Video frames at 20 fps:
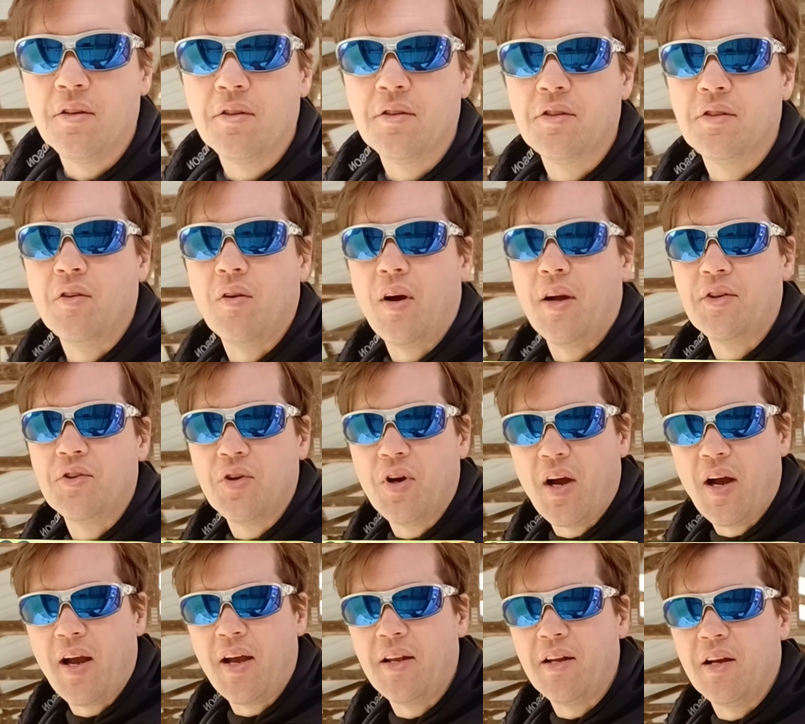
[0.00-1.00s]
So
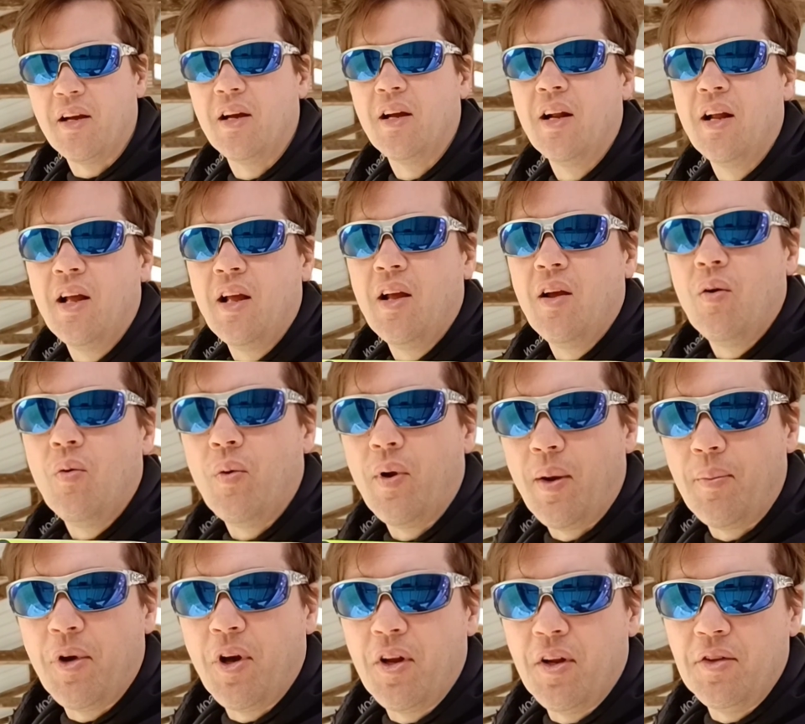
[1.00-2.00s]
what
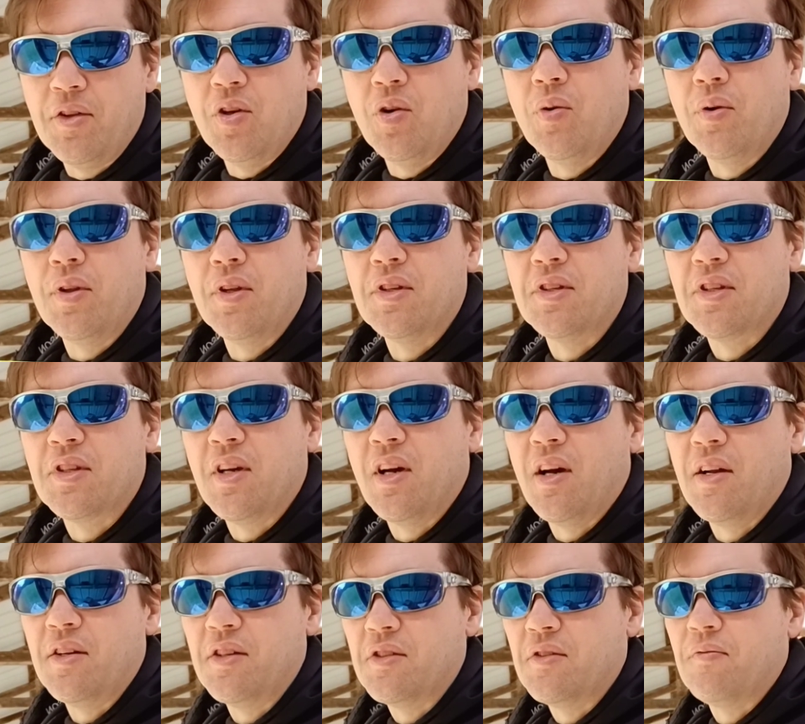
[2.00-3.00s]
I'm going to do with this
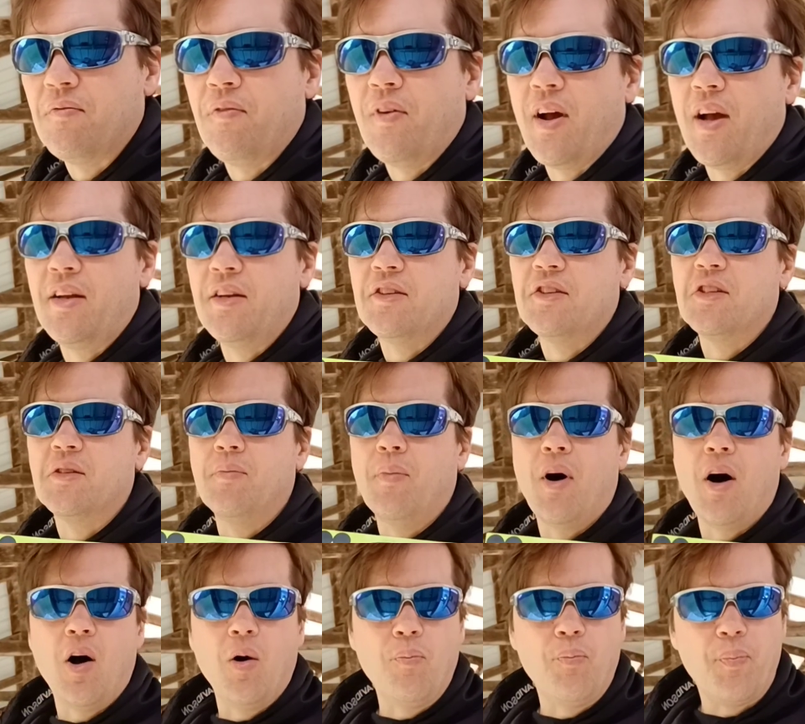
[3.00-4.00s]
gun is find a
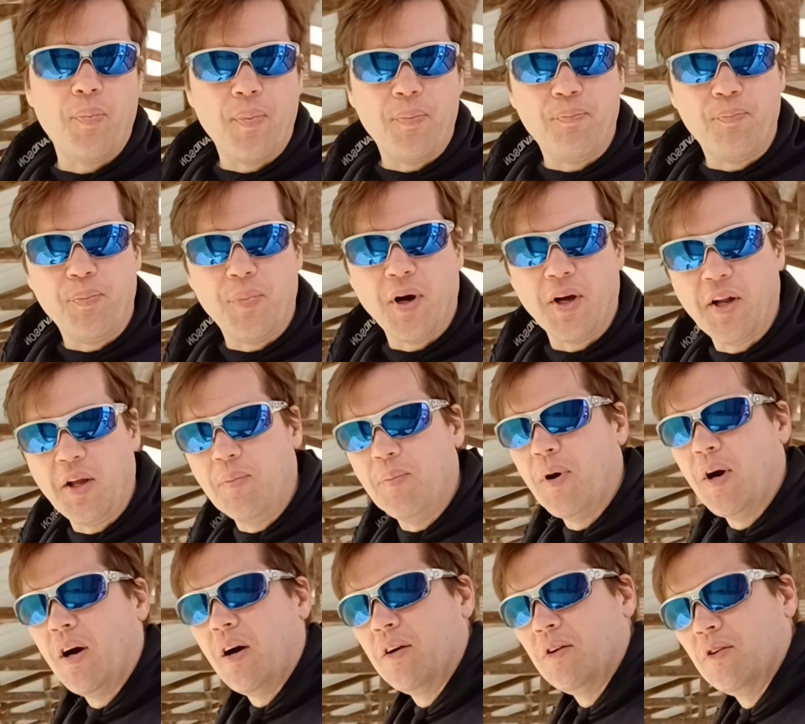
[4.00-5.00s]
small buddy
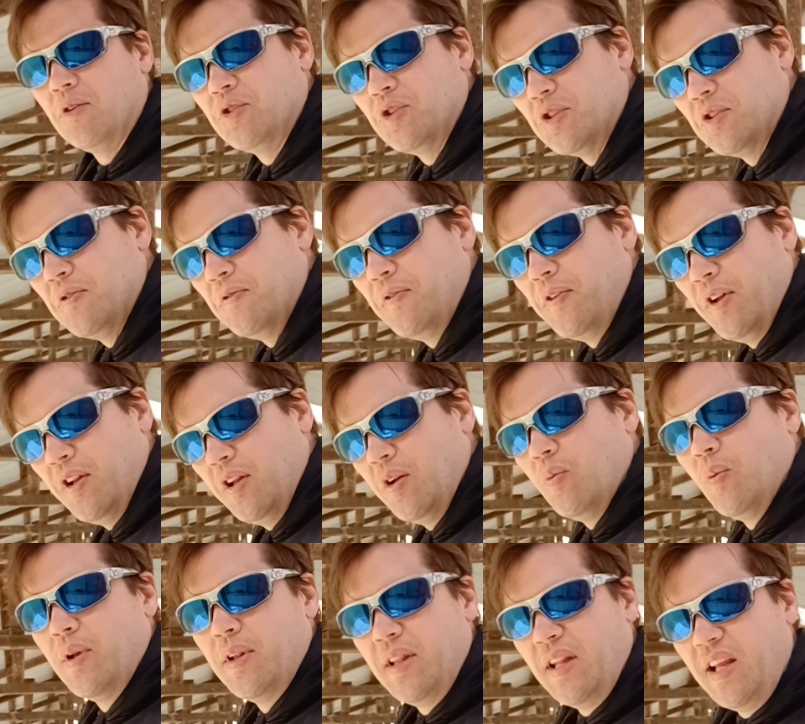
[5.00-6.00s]
bottle and just fill it
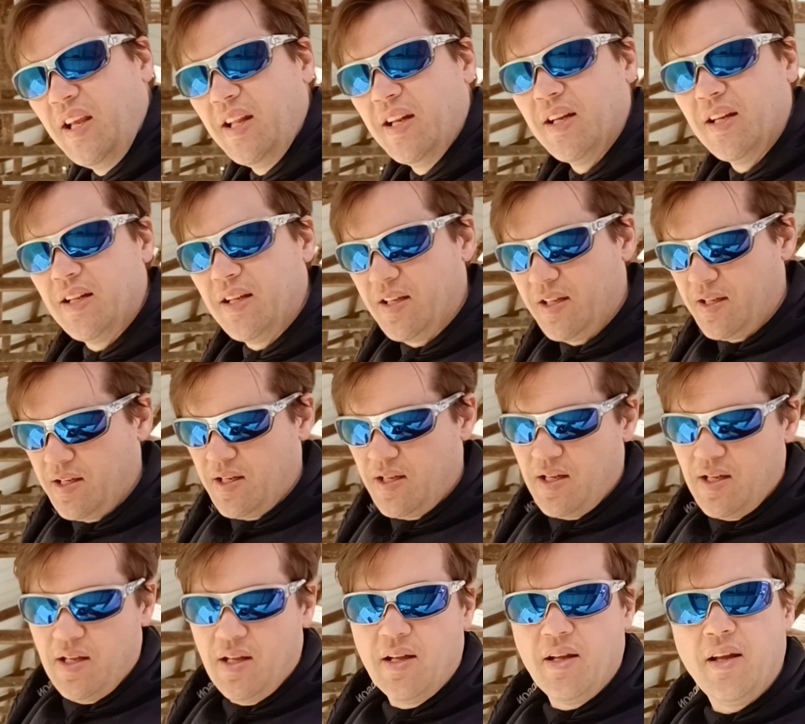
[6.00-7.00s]
when needed.
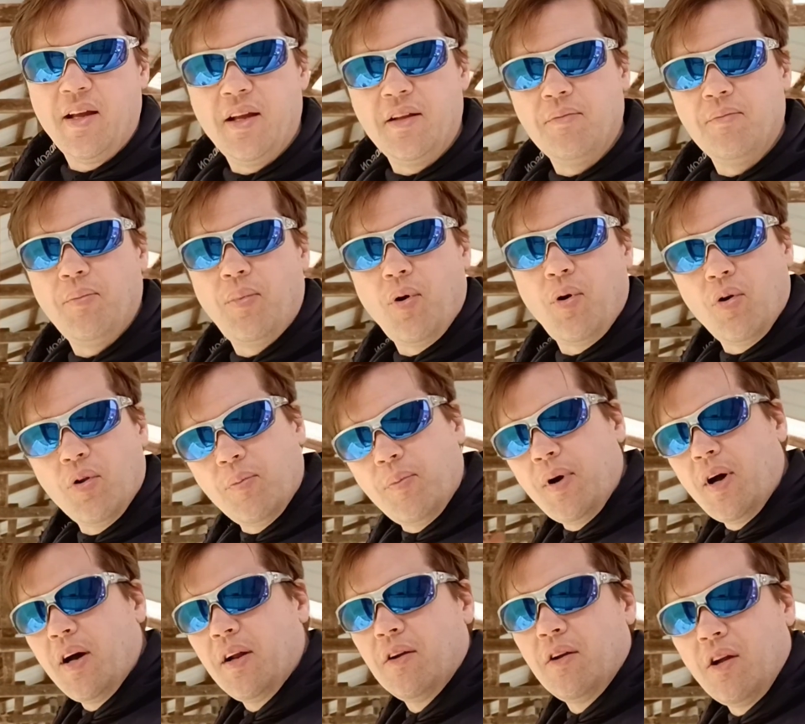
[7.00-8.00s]
And pull the
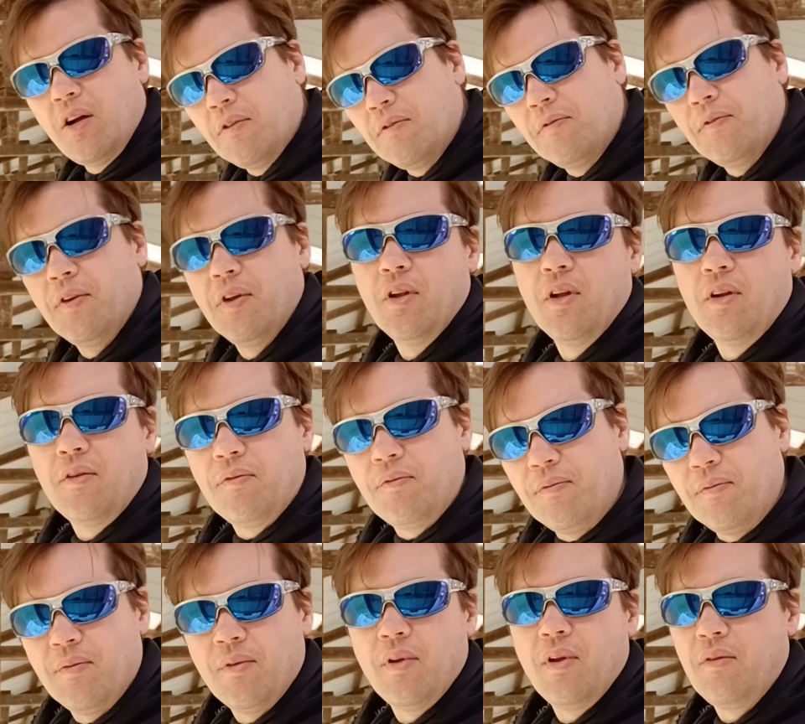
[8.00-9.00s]
bottle off, fill it
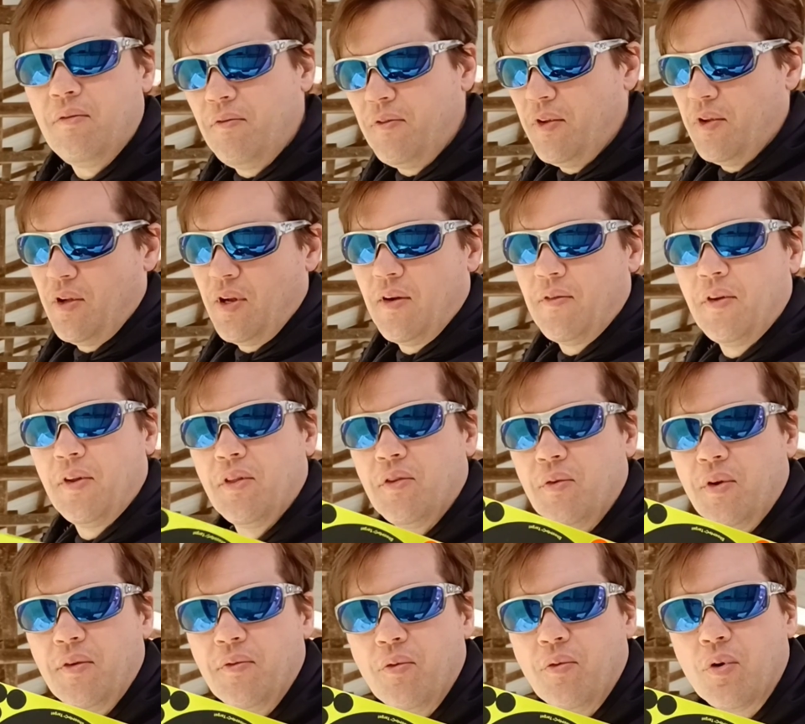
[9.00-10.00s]
every
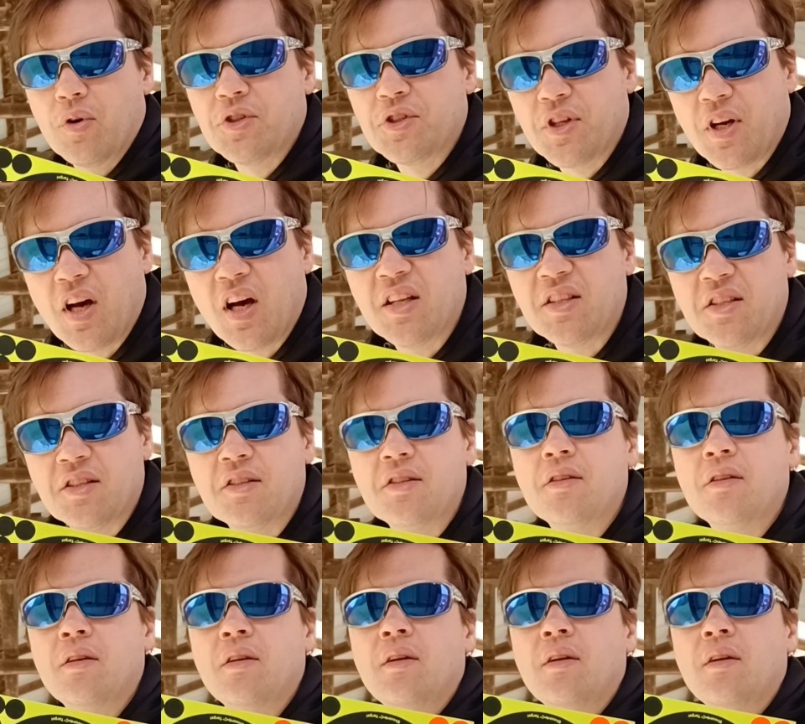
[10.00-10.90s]
3-4 shots.